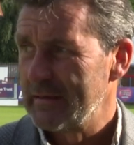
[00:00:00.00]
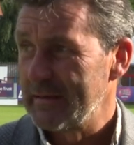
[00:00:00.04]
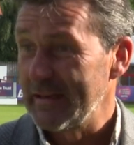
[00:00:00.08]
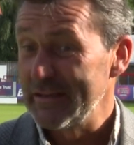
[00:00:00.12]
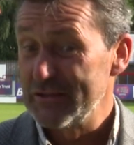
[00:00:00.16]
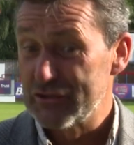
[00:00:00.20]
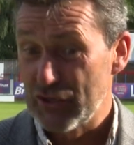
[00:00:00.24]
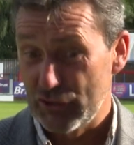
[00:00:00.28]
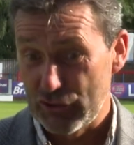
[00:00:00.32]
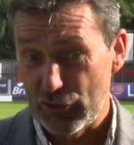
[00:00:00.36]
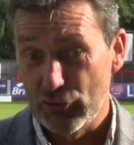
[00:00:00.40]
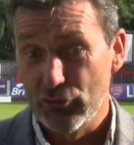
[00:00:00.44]

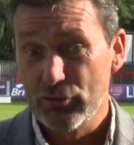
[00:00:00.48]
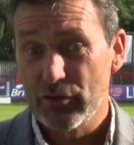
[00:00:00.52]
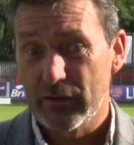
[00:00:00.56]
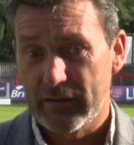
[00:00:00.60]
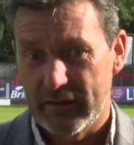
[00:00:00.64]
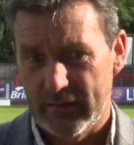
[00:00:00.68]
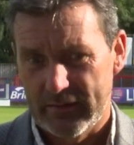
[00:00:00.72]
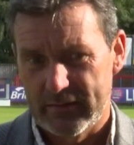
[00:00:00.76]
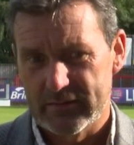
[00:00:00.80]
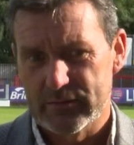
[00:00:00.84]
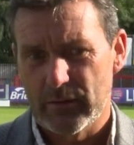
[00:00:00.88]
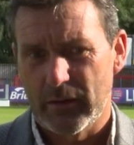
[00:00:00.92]
He's a young
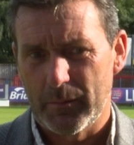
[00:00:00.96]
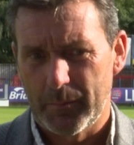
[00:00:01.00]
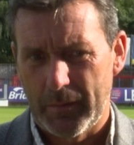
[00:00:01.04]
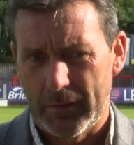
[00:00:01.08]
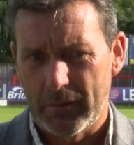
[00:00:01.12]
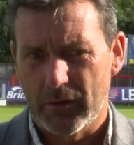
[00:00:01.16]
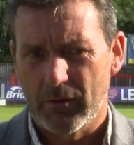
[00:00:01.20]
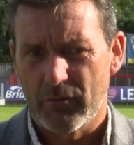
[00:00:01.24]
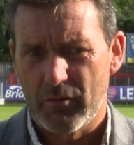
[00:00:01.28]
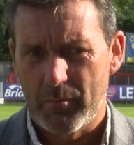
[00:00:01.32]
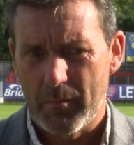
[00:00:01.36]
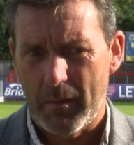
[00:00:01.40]
kid as well.
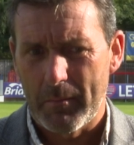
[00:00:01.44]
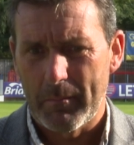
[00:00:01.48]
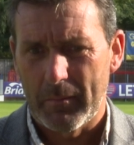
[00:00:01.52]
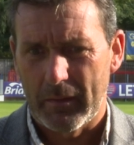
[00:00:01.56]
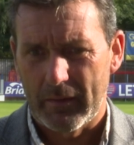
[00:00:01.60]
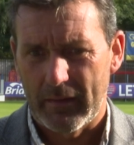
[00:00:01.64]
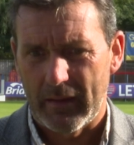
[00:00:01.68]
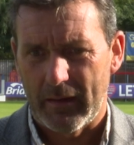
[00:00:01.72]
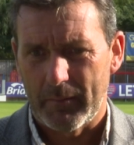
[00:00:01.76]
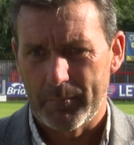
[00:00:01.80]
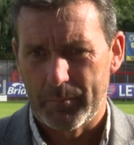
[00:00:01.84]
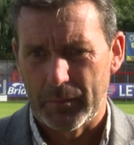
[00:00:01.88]
People will
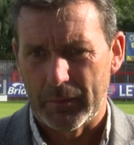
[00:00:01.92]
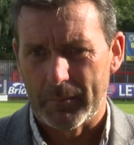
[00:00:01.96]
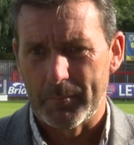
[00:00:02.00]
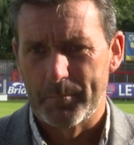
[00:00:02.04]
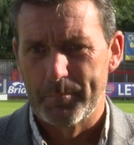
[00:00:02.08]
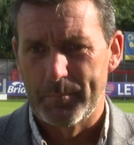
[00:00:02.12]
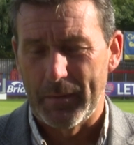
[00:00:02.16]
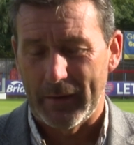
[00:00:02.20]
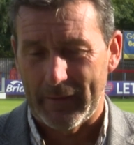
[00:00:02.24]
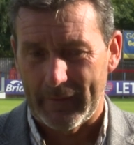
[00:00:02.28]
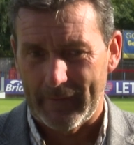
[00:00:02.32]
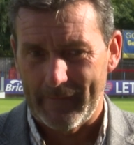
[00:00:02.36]
remember that.
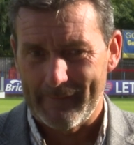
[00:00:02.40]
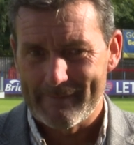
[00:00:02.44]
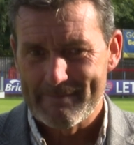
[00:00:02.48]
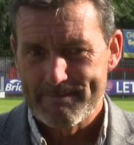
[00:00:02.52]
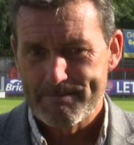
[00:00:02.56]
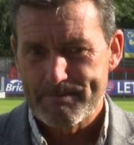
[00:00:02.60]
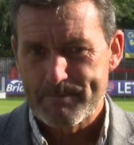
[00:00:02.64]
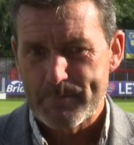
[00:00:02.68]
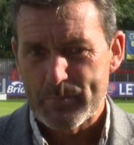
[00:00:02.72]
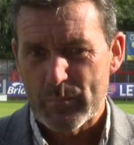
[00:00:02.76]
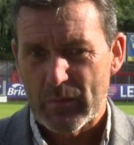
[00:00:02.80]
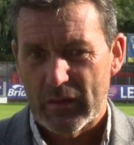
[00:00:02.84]
But
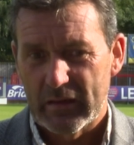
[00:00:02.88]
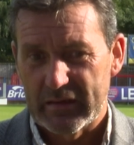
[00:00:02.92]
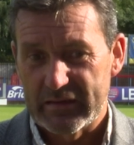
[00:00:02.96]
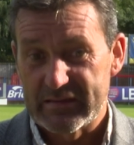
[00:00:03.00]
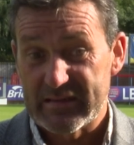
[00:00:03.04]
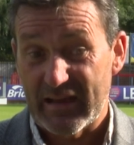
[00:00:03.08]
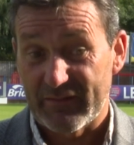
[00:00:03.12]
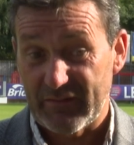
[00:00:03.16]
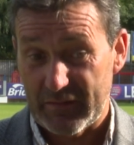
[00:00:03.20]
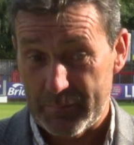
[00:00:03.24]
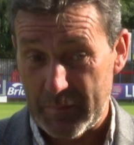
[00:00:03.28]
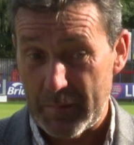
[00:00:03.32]

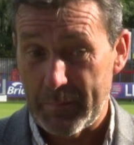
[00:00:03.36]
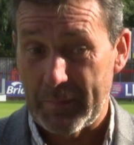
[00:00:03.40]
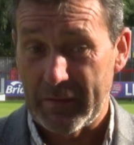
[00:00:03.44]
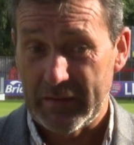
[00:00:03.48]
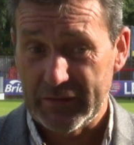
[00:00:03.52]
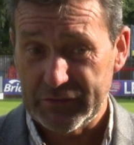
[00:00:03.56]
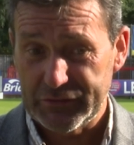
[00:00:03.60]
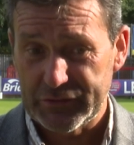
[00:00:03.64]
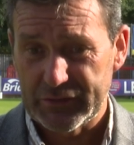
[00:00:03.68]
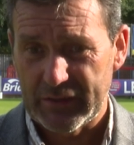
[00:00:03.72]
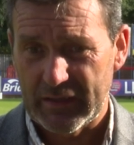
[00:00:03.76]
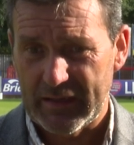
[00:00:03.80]
he's had to be
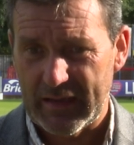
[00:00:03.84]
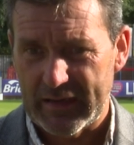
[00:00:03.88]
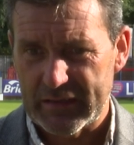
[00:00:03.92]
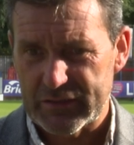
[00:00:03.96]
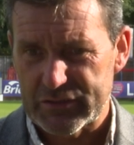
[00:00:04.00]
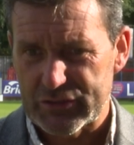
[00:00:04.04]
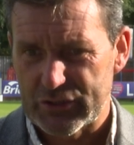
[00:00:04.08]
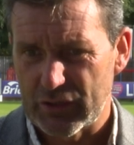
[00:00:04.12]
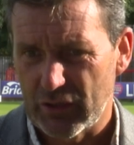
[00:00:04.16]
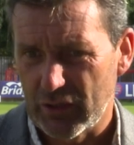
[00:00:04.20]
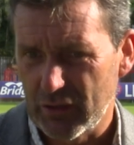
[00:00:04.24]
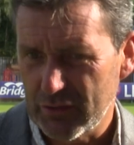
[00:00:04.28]
patient to get a
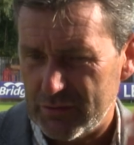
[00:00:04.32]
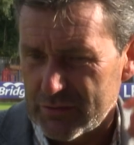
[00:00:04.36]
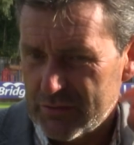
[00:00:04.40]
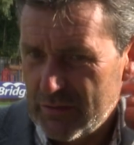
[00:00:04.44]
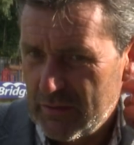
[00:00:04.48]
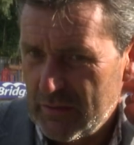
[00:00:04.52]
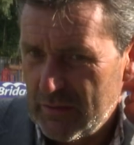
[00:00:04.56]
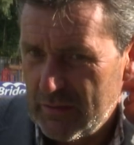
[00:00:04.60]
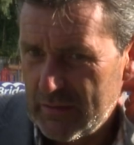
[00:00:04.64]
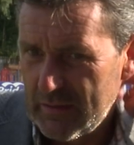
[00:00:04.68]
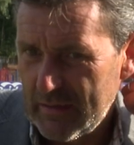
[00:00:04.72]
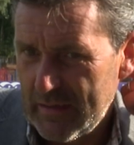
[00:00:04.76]
start.
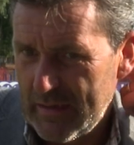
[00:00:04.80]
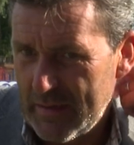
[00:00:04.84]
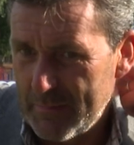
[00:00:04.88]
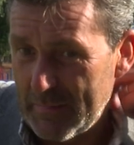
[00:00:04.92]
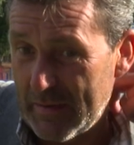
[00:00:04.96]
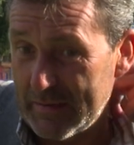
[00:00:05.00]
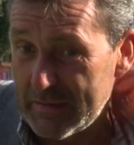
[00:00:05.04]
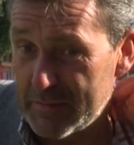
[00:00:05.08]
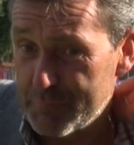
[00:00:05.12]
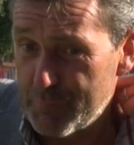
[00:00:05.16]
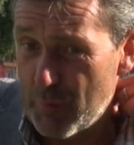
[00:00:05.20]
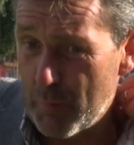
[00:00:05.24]

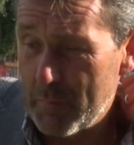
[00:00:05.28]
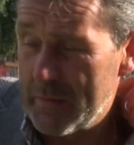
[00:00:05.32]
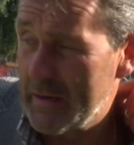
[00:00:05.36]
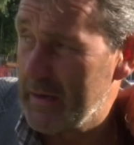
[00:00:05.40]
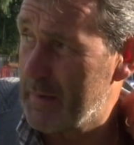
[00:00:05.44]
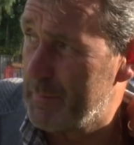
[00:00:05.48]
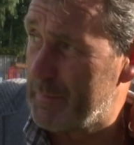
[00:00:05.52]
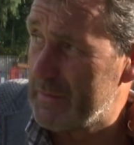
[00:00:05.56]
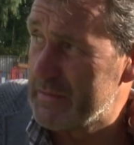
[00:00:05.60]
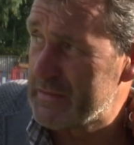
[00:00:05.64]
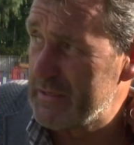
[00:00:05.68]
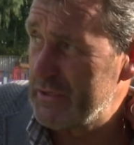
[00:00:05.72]
And he's probably
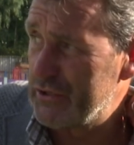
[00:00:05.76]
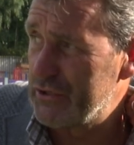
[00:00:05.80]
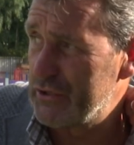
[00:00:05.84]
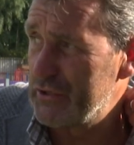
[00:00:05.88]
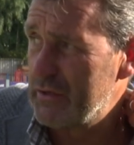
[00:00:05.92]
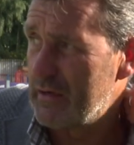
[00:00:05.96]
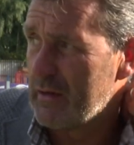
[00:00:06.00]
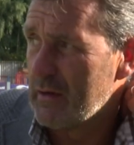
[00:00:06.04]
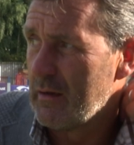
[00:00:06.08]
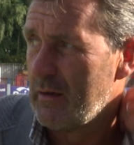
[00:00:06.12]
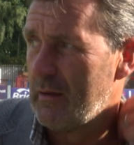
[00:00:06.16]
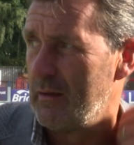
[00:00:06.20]
in a
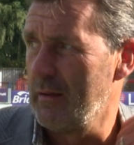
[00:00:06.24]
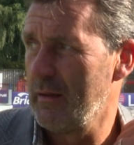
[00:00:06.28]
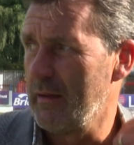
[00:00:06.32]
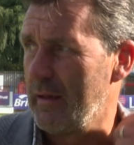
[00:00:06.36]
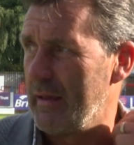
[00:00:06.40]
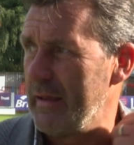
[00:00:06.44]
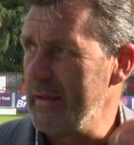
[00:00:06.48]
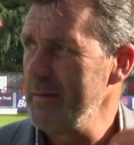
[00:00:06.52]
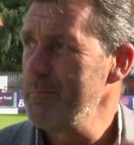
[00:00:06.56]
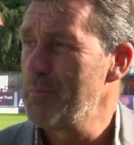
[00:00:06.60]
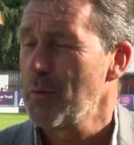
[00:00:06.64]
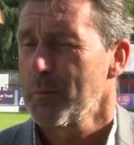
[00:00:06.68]
position
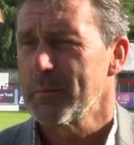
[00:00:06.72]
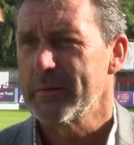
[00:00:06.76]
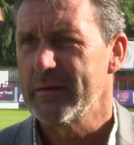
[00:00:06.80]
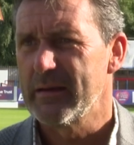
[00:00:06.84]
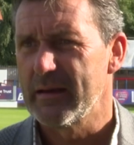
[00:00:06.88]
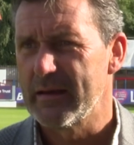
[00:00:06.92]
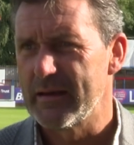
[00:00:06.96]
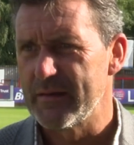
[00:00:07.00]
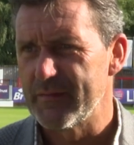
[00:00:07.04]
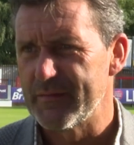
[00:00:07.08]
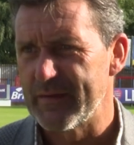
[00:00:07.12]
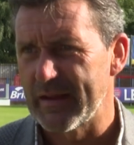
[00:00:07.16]
he probably
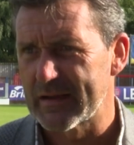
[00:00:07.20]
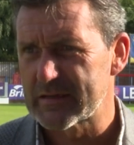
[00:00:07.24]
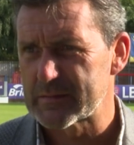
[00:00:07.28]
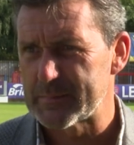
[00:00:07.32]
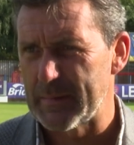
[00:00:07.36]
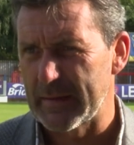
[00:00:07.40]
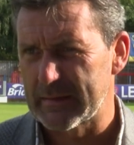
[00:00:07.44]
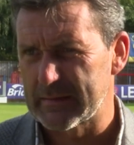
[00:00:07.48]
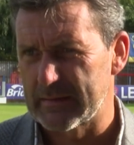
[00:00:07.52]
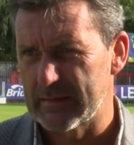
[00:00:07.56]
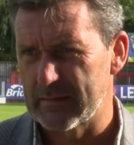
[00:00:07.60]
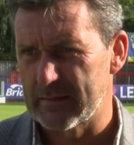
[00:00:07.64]
didn't even
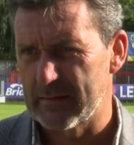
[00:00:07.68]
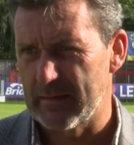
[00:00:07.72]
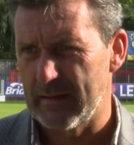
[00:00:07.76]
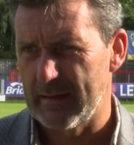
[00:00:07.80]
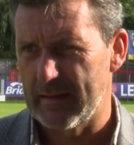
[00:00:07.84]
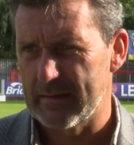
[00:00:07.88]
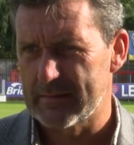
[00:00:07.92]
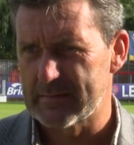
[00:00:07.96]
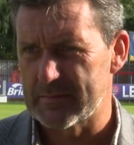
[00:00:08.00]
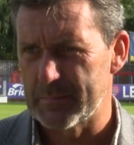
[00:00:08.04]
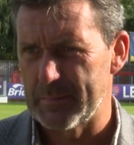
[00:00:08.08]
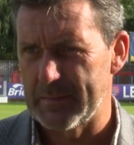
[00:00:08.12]
expect
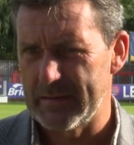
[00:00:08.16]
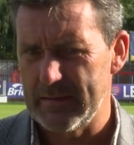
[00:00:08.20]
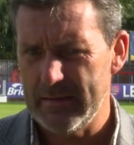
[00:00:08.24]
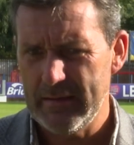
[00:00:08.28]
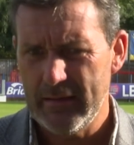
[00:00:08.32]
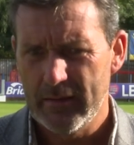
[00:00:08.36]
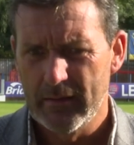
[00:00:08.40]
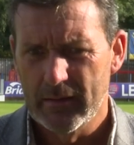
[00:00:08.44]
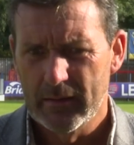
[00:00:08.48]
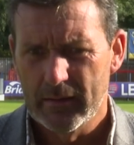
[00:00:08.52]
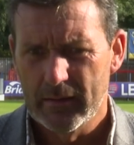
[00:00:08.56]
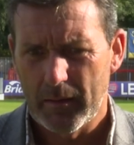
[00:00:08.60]
it to be.
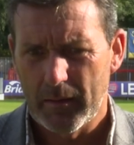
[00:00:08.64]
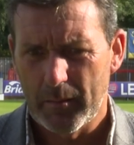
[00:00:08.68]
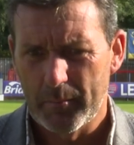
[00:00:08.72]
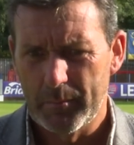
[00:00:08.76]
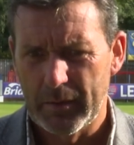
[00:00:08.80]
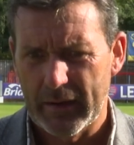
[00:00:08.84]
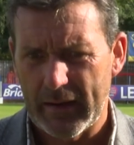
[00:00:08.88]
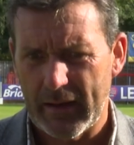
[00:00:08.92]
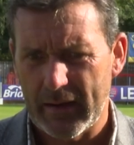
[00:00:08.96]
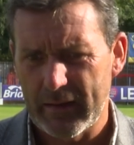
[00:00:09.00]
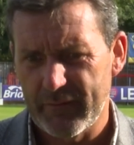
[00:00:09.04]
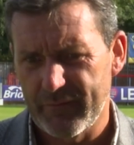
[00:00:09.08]

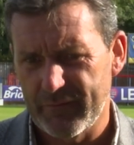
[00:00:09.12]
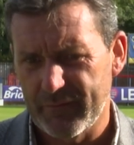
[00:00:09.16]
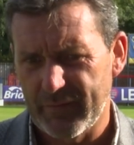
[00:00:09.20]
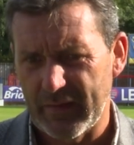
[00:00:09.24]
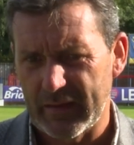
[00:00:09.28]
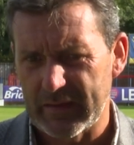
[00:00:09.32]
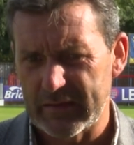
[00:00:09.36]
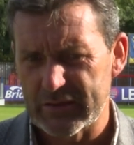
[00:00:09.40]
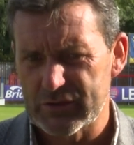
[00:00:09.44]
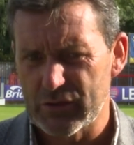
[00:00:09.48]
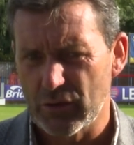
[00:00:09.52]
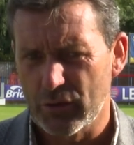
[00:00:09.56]
But I
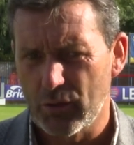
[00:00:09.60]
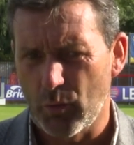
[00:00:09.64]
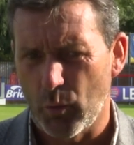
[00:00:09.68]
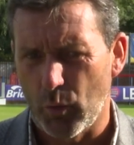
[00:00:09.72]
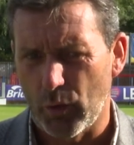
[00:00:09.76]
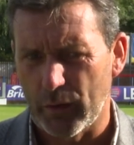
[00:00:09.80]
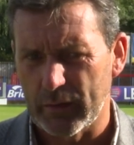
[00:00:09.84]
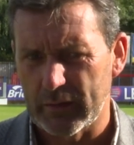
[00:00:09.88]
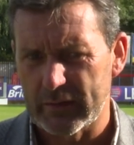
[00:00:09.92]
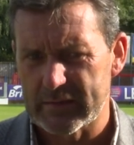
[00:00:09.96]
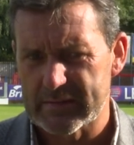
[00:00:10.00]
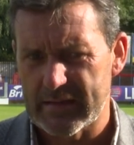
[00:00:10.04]
think he's got
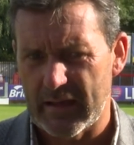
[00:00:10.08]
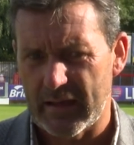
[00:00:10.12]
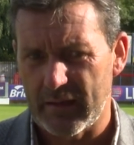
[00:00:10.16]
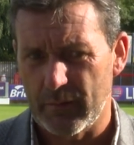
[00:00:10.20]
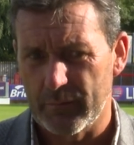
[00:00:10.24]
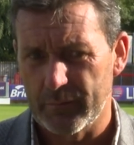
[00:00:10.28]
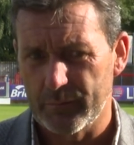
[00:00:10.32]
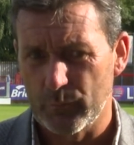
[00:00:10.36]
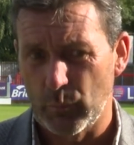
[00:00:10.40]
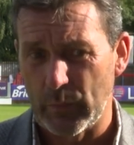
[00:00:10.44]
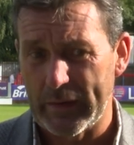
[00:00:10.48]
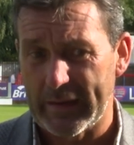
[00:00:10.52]
qualities
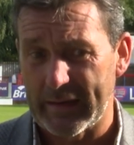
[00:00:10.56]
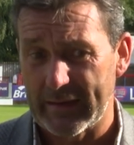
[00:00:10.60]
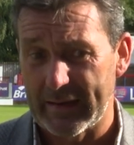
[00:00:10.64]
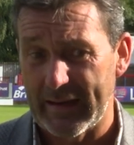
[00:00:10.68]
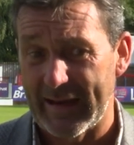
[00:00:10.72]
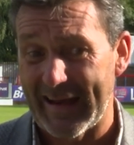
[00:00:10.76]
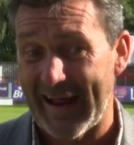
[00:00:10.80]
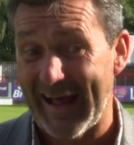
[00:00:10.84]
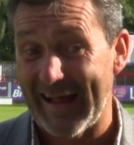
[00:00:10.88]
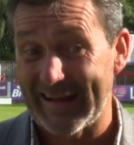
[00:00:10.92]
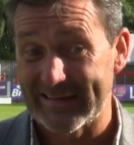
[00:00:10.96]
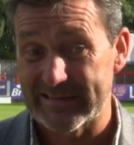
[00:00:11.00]
that we can
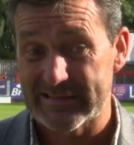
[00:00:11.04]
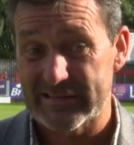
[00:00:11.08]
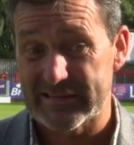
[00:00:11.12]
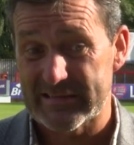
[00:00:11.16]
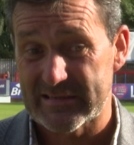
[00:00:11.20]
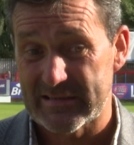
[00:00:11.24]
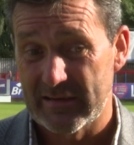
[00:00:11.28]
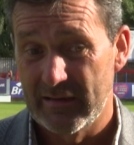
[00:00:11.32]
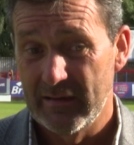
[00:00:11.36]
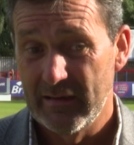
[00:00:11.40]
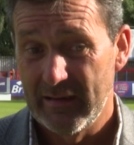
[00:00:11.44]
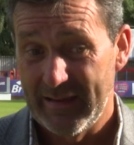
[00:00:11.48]

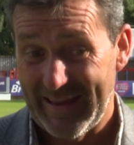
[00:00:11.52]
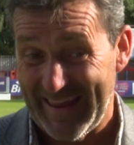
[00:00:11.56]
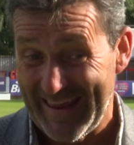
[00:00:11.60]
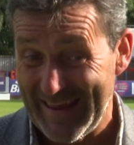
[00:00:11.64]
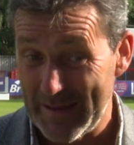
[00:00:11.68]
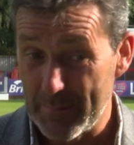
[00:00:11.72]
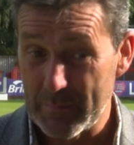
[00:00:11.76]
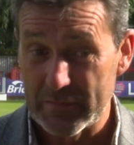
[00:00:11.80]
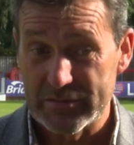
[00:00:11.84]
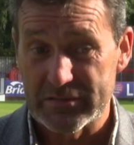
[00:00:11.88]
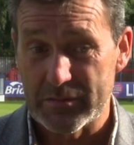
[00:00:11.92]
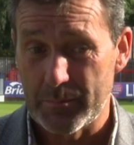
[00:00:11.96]
enhance
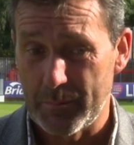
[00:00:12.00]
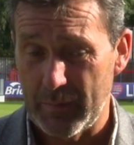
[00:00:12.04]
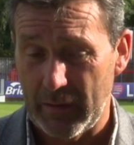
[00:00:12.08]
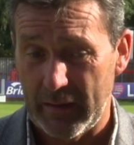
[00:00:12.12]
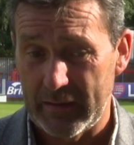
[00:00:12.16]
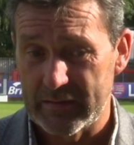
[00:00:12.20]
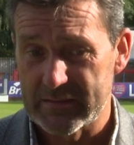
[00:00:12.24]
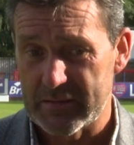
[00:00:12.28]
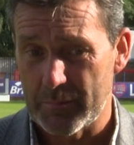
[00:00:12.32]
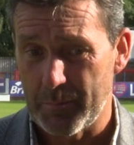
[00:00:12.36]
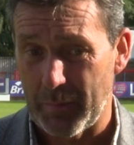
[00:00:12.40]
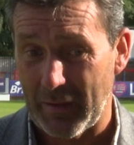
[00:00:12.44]
him as
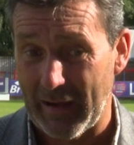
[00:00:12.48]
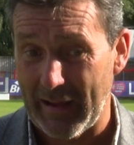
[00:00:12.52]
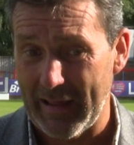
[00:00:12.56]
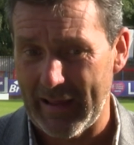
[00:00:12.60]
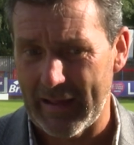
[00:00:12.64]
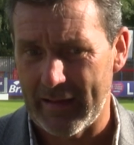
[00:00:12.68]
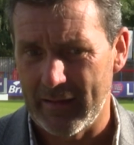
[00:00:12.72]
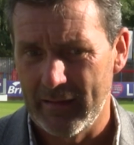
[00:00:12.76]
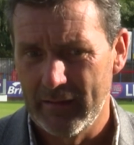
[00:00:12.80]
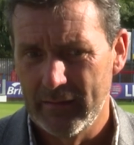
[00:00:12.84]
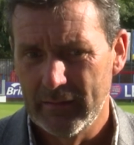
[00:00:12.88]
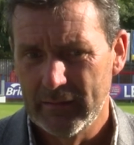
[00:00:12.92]
a
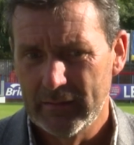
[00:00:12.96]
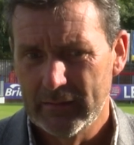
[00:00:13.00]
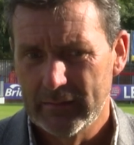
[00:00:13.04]
player.